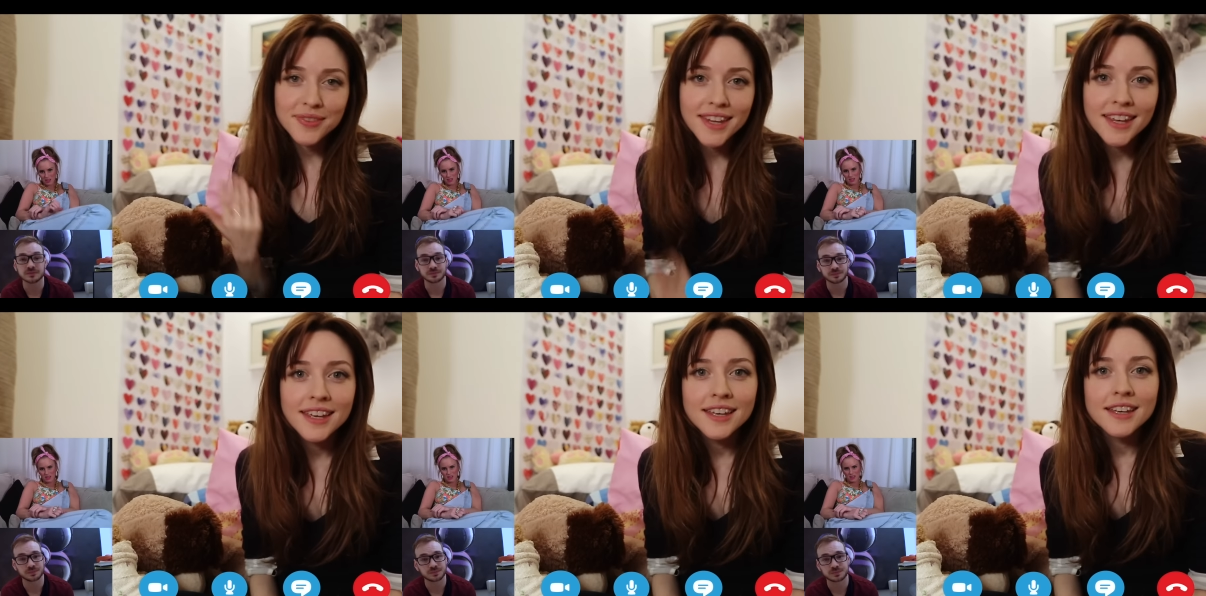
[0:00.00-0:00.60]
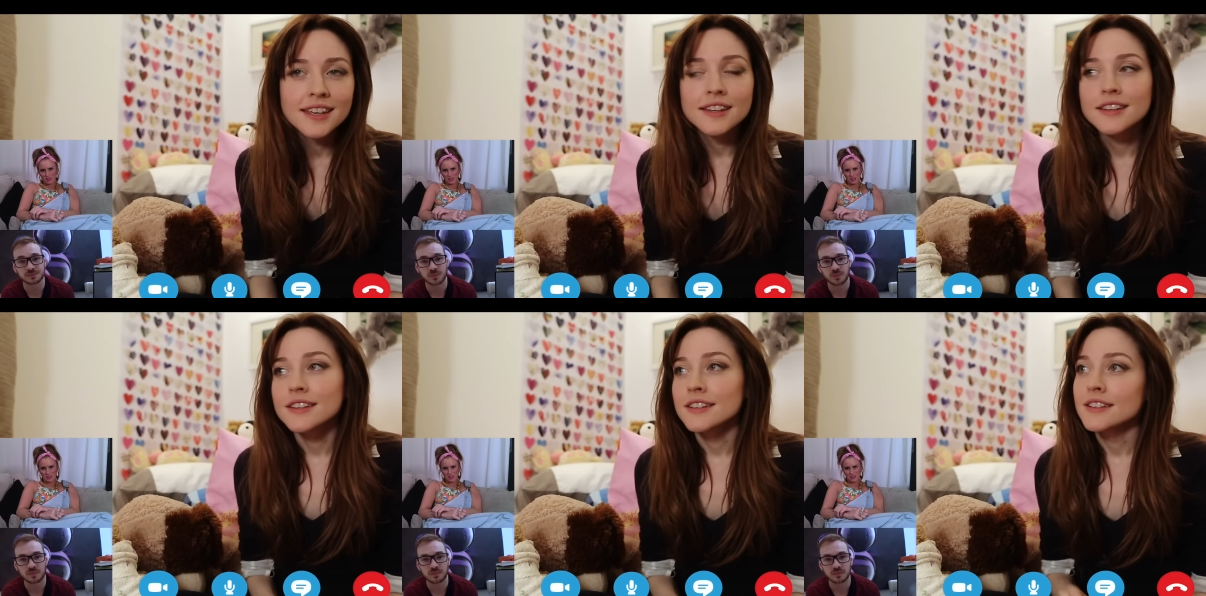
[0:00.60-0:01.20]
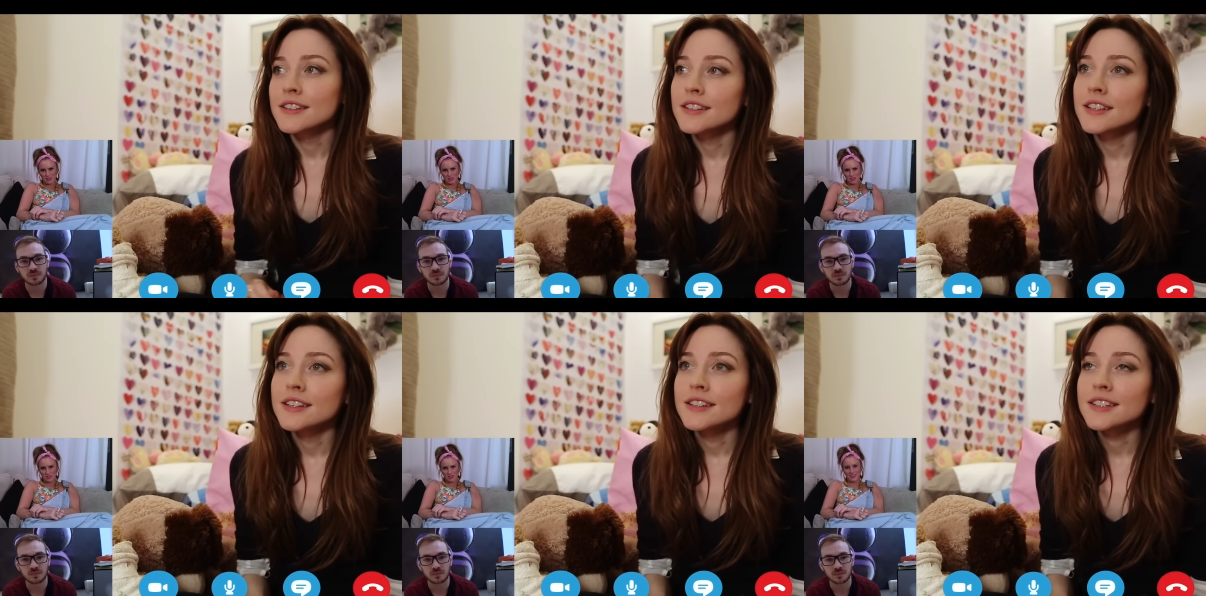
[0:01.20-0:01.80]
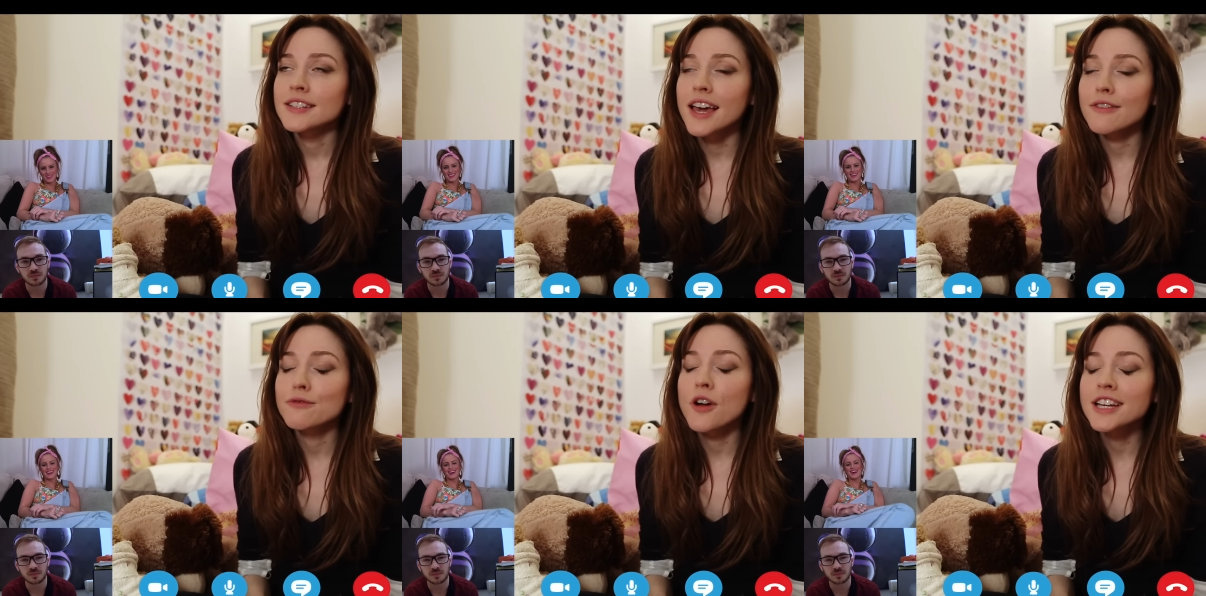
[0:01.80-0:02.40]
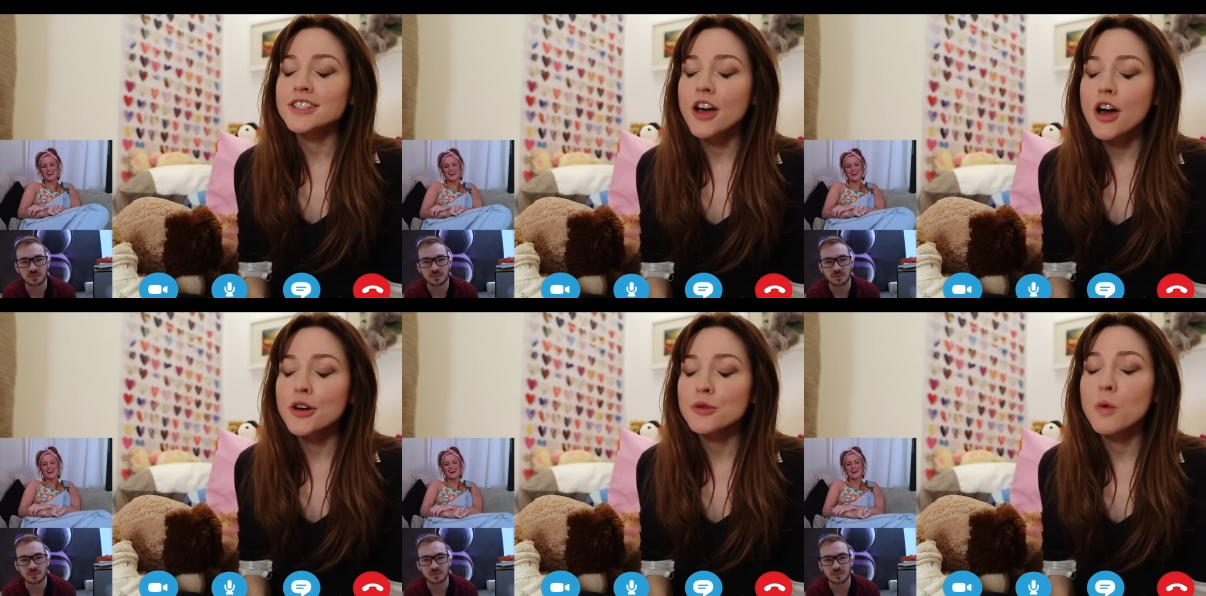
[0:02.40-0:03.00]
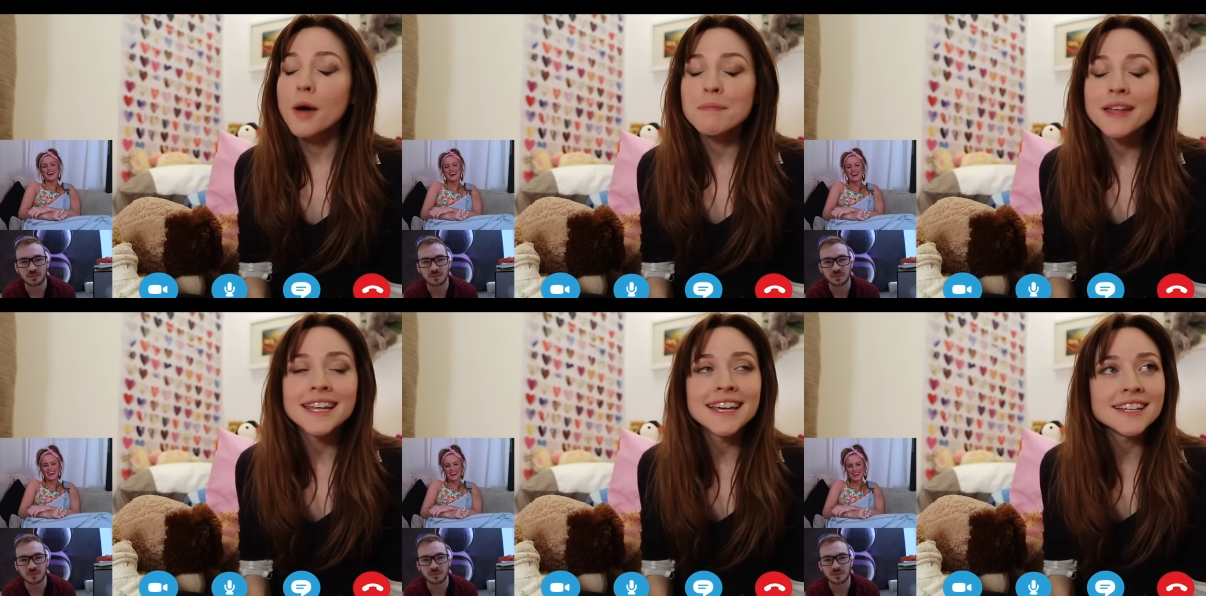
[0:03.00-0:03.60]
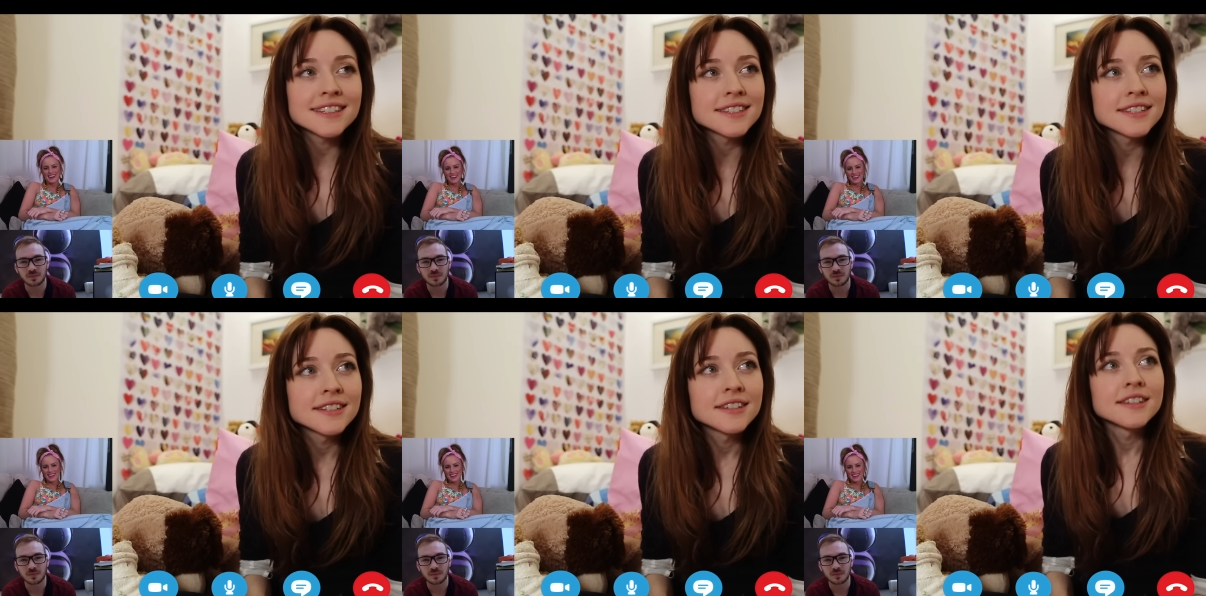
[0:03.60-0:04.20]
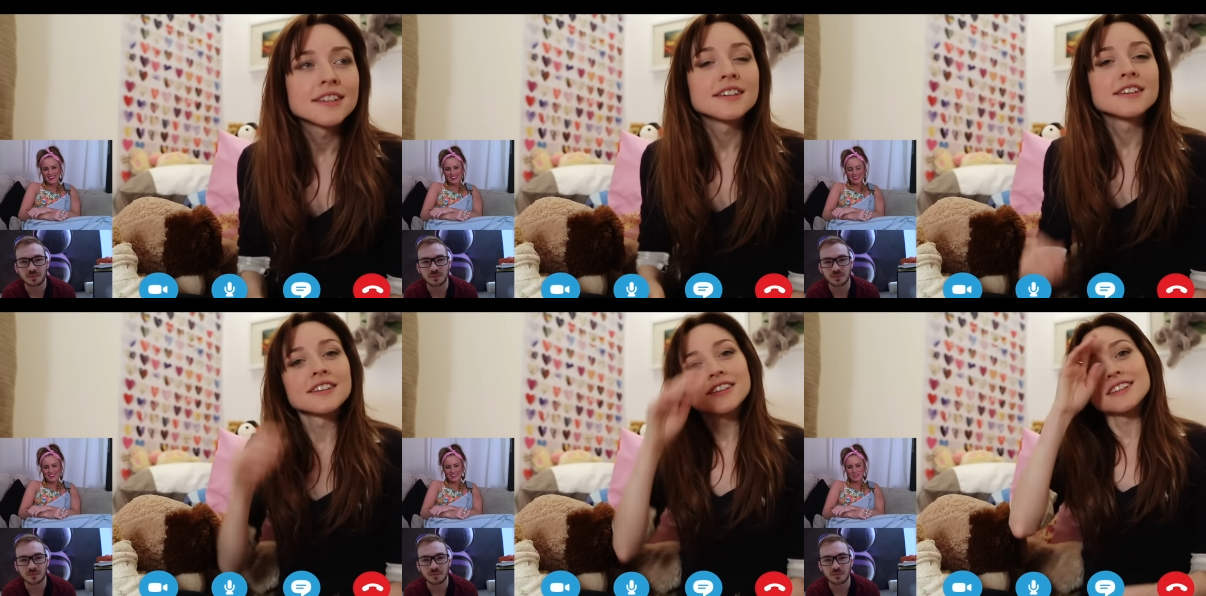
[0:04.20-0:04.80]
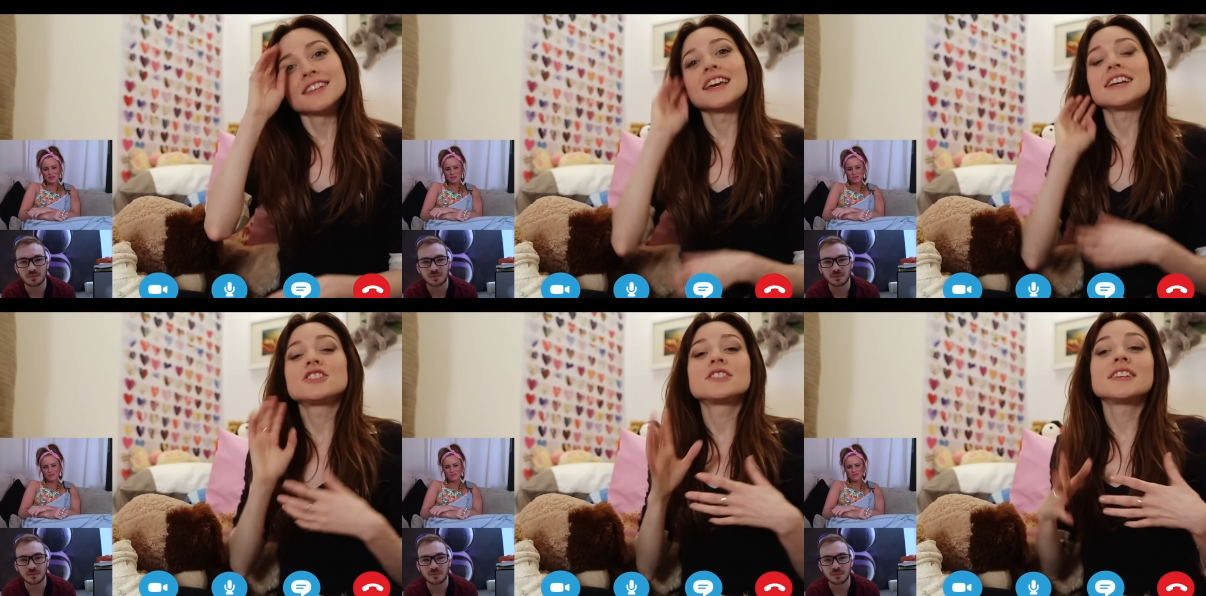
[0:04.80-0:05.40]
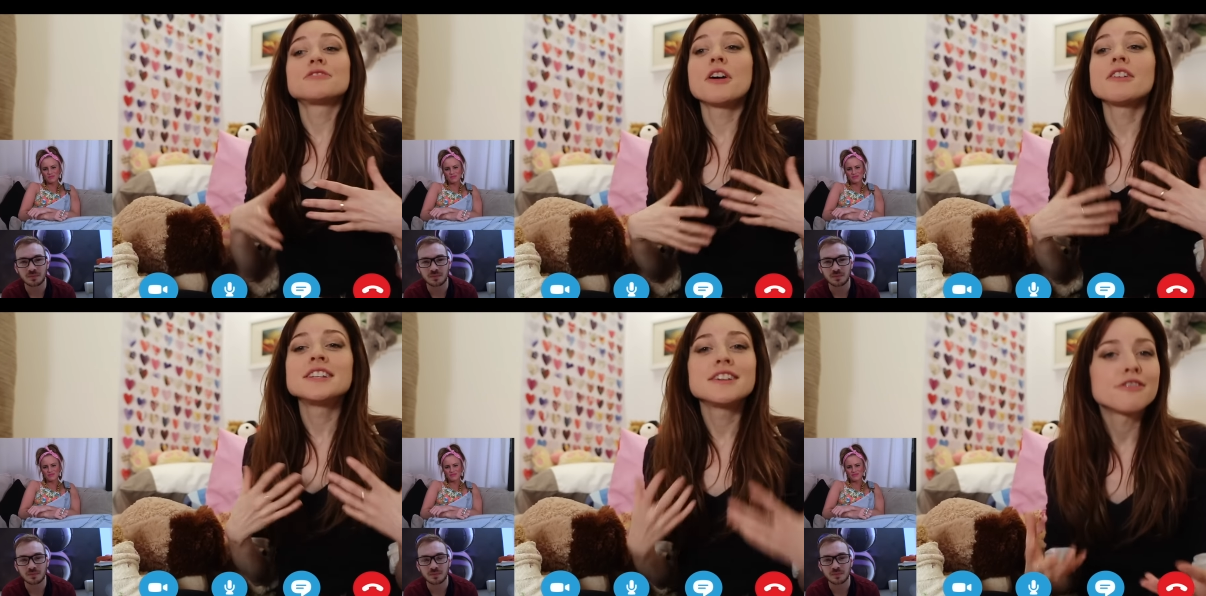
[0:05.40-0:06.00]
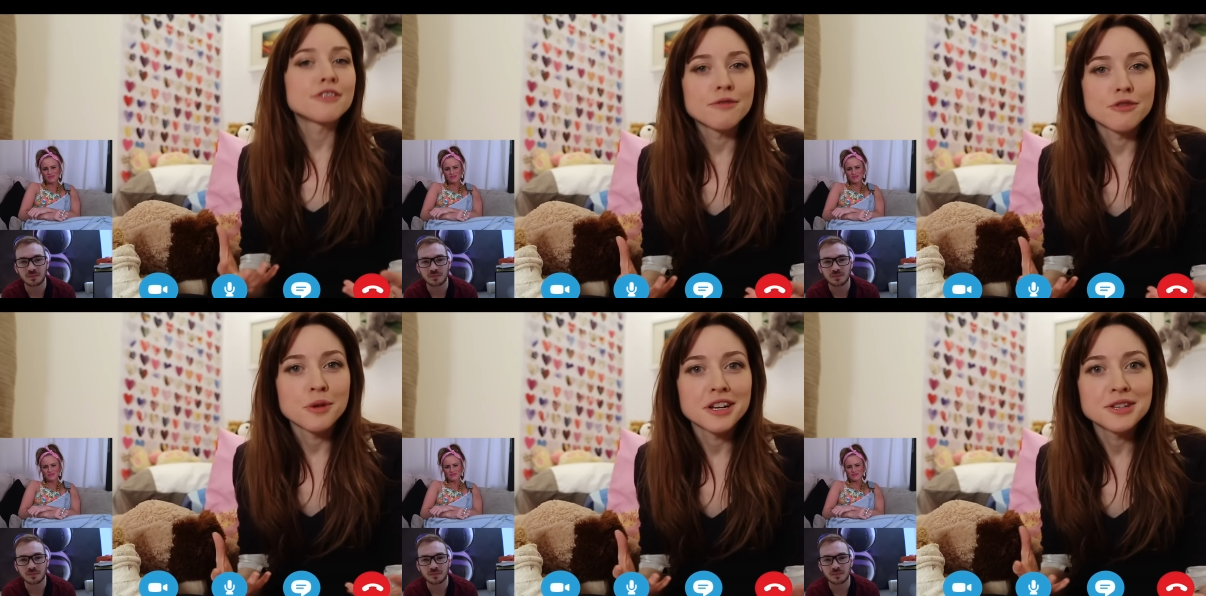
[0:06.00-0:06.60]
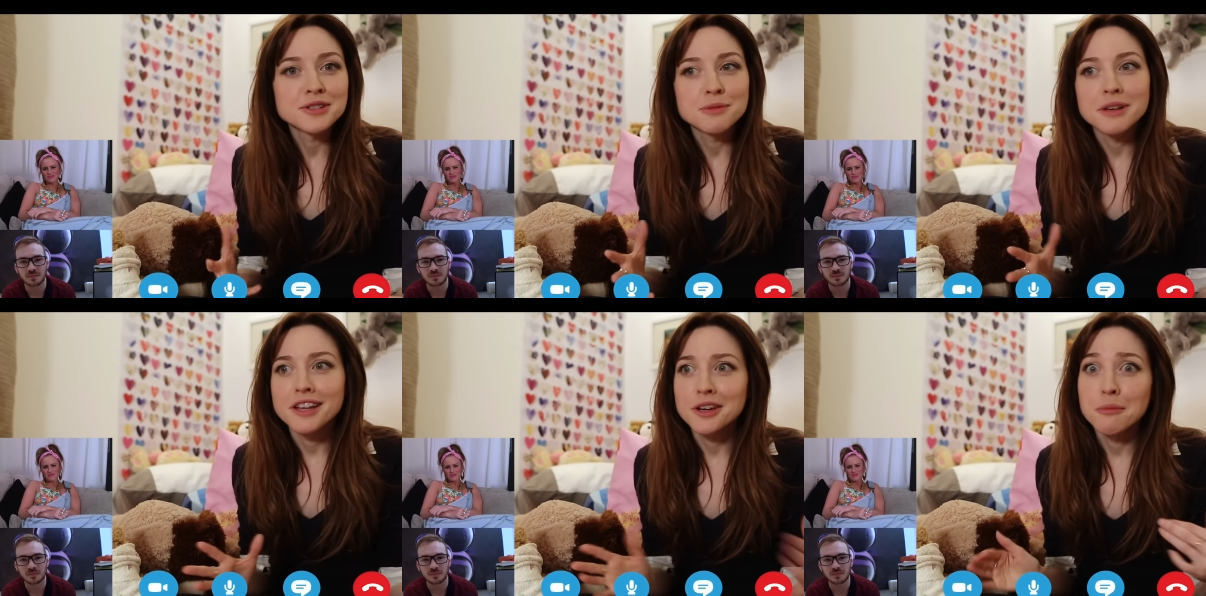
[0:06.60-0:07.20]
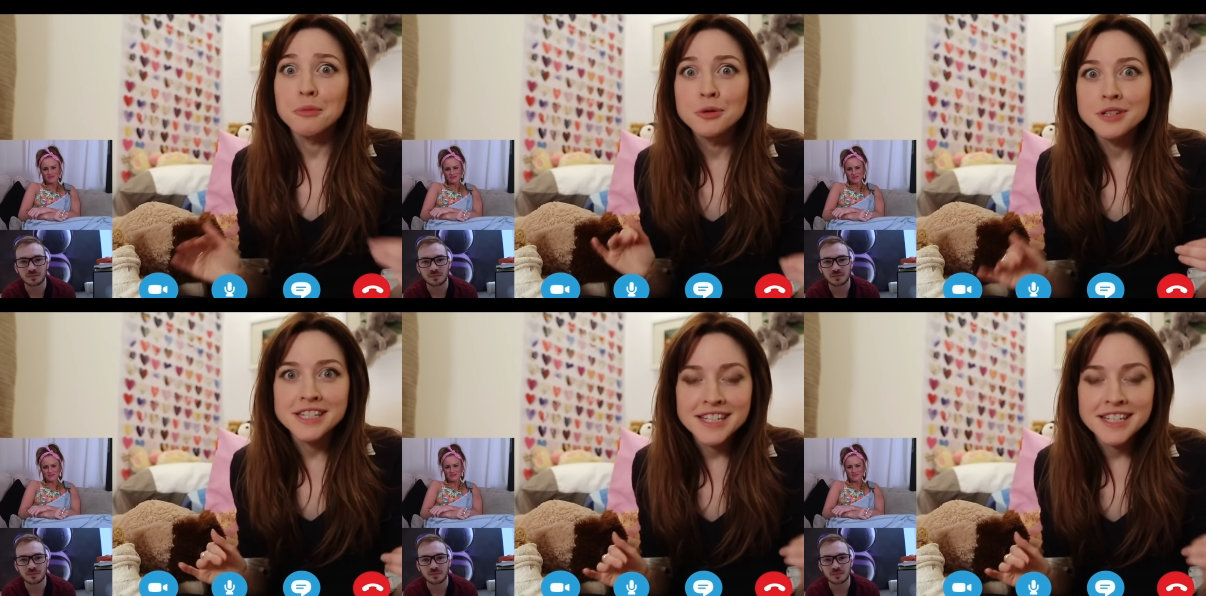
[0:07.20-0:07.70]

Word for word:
Speaker 1: The dog's eyeing your sausages, Kat! Yeah, righto, one minute! Yeah, it's just, it's very different from when I used to be like a moody